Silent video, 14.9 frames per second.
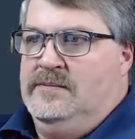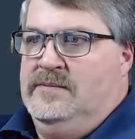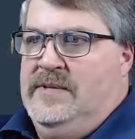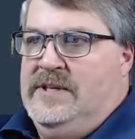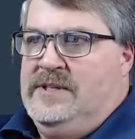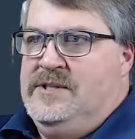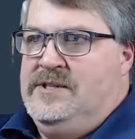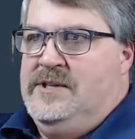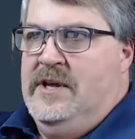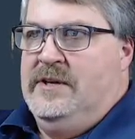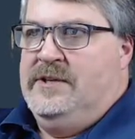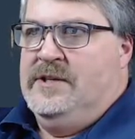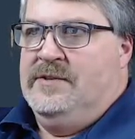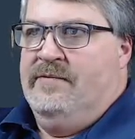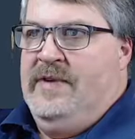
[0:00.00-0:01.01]
It
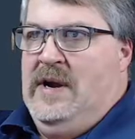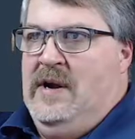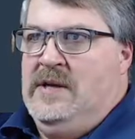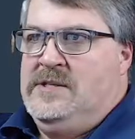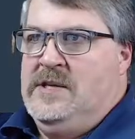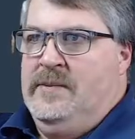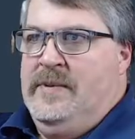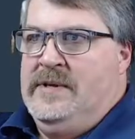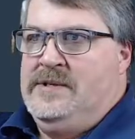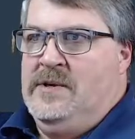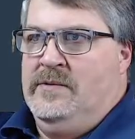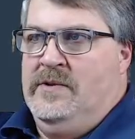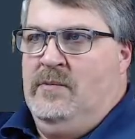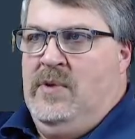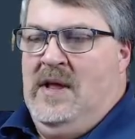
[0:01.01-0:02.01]
just varies. It depends on
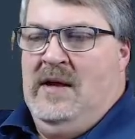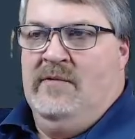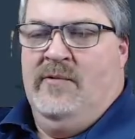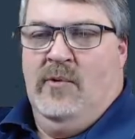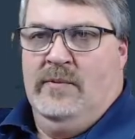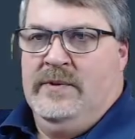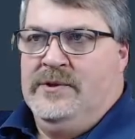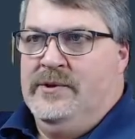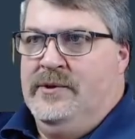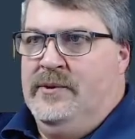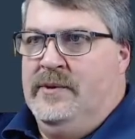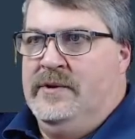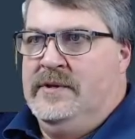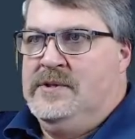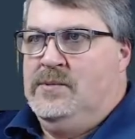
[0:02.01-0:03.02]
the platform that you're
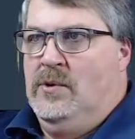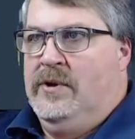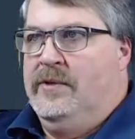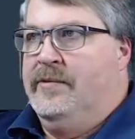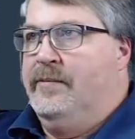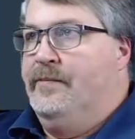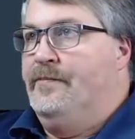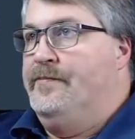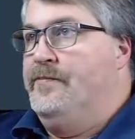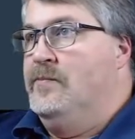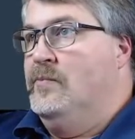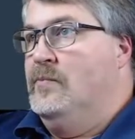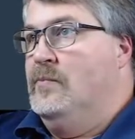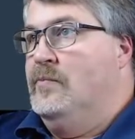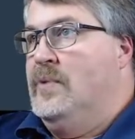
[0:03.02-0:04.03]
doing this with.
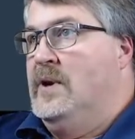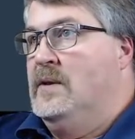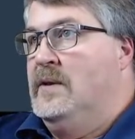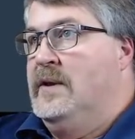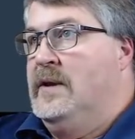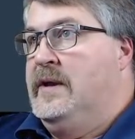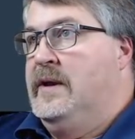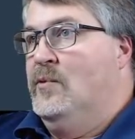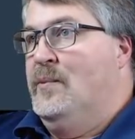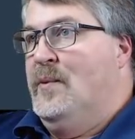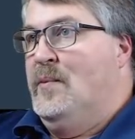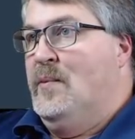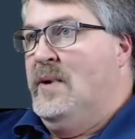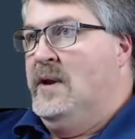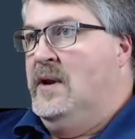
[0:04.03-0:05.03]
Apparently I can't
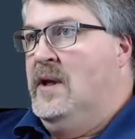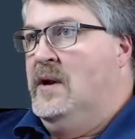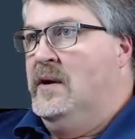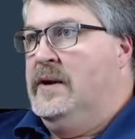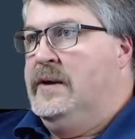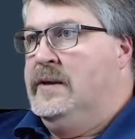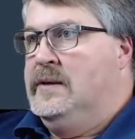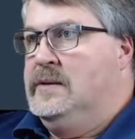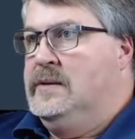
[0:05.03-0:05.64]
remember my login.